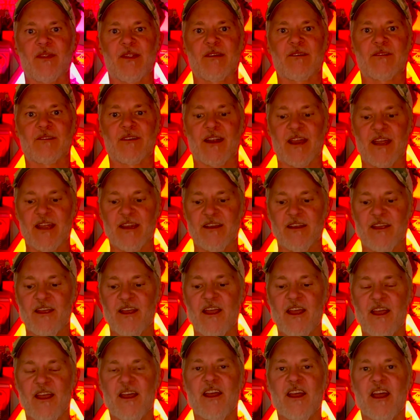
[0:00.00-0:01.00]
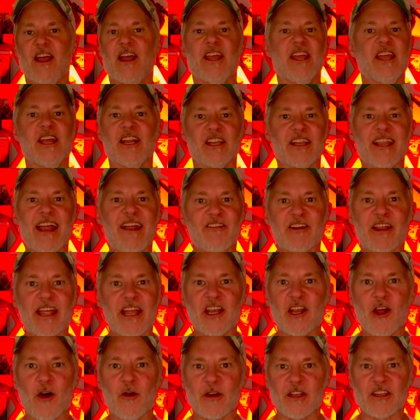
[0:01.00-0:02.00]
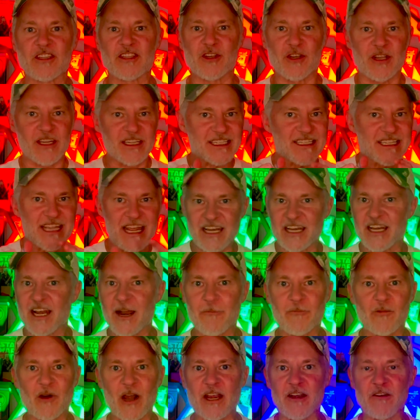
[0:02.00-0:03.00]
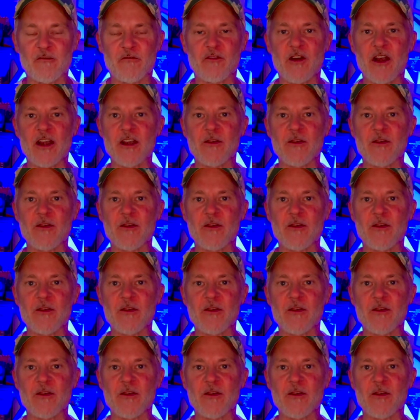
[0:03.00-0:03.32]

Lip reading: right? You'll never get noticed. You can set it up right in front